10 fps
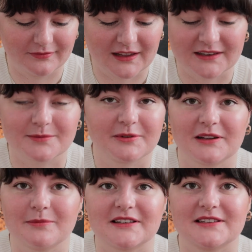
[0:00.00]
It is
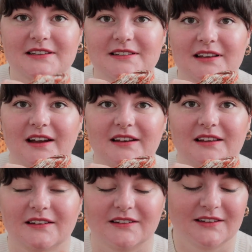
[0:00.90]
pretty messy inside
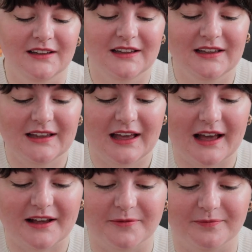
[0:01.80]
here.
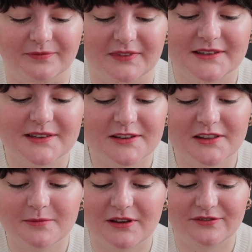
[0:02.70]
This is
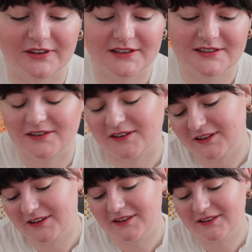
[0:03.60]
only my first
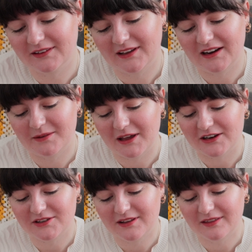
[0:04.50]
sock and I'm
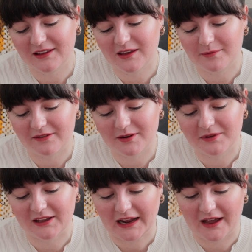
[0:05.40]
actually thinking about
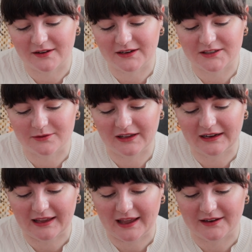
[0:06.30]
ripping it out and doing it
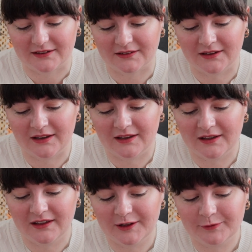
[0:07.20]
again.
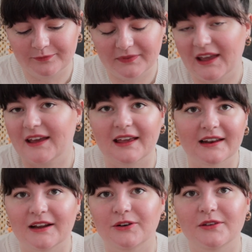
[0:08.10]

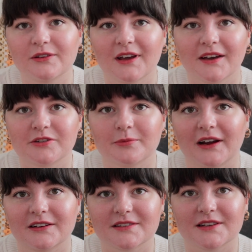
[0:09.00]
Again, I know that you have to
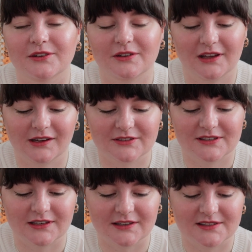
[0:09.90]
practice, I know you have to
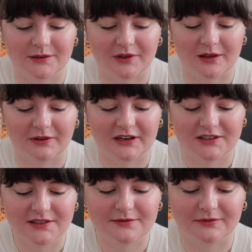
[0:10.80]
start somewhere, but I
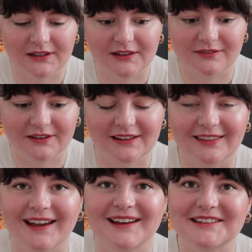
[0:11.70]
just really, really
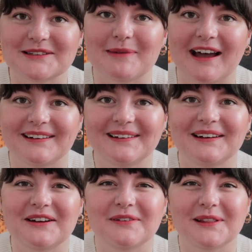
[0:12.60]
like this pattern
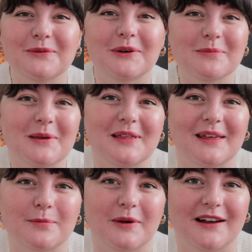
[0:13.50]
and I really want to be
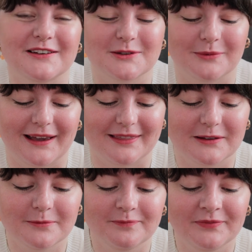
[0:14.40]
like proud to wear
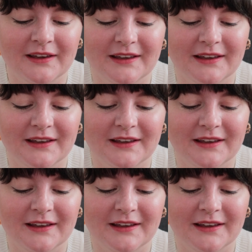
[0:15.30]
them.